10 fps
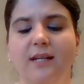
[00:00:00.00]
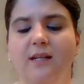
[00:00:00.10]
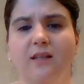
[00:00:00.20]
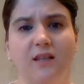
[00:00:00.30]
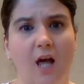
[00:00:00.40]
need
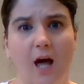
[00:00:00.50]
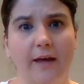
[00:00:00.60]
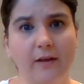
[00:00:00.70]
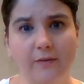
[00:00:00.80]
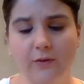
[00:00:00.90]
a
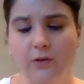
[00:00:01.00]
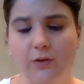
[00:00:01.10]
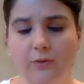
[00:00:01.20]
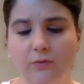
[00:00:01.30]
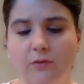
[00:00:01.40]
lot of
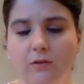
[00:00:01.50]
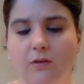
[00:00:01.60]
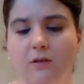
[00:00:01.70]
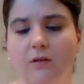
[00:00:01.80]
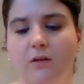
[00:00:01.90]
glue.
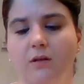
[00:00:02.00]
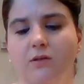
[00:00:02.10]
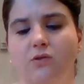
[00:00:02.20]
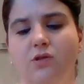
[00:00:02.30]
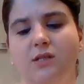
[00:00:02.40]

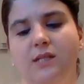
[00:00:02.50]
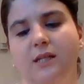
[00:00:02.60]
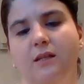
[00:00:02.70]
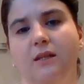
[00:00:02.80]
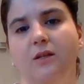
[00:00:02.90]
So just
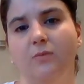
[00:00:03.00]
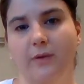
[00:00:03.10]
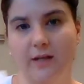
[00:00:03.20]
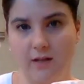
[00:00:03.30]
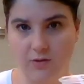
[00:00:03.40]
take a little
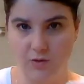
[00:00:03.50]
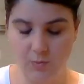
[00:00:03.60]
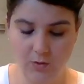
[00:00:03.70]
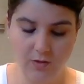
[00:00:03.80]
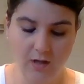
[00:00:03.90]
bit in your
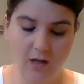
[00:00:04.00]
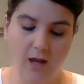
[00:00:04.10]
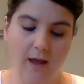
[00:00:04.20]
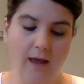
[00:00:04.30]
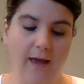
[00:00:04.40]
spoon.
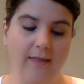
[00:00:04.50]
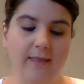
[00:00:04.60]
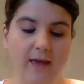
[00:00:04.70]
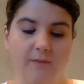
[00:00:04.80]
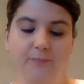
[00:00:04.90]
And
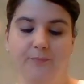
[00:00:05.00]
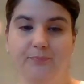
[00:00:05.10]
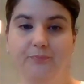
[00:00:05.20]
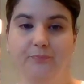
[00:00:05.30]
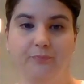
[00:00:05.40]
then
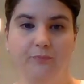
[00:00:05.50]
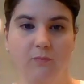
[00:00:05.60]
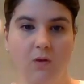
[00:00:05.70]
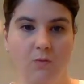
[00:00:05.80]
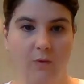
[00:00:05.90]

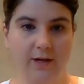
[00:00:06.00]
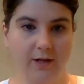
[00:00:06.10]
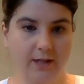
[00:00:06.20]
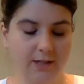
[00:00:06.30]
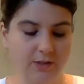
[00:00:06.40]
what
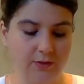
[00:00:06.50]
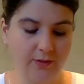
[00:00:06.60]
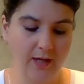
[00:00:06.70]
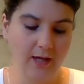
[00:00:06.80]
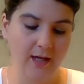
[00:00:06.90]
you're going to do
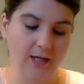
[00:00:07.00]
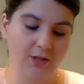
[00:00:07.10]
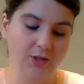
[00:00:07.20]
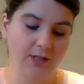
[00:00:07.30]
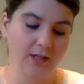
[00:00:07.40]

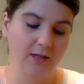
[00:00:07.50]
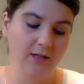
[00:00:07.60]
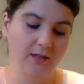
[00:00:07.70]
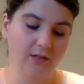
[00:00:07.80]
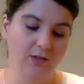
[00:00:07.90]
is you're going to
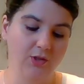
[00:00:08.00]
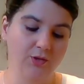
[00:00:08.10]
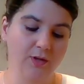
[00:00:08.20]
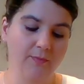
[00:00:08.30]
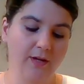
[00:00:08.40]

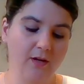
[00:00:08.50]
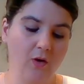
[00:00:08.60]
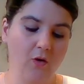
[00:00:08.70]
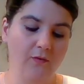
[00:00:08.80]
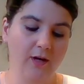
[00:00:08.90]
drip it
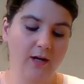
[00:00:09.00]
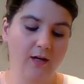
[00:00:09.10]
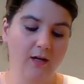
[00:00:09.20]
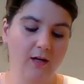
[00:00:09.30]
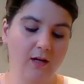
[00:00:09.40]

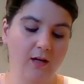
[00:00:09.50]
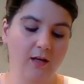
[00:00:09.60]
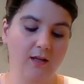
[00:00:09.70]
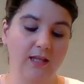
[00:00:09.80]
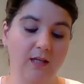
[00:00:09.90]
over
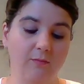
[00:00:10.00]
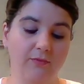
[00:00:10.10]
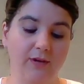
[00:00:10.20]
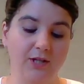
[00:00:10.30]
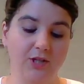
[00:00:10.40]
the
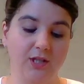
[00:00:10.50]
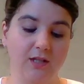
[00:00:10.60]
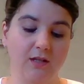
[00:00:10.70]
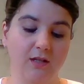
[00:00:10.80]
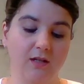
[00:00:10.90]
impression.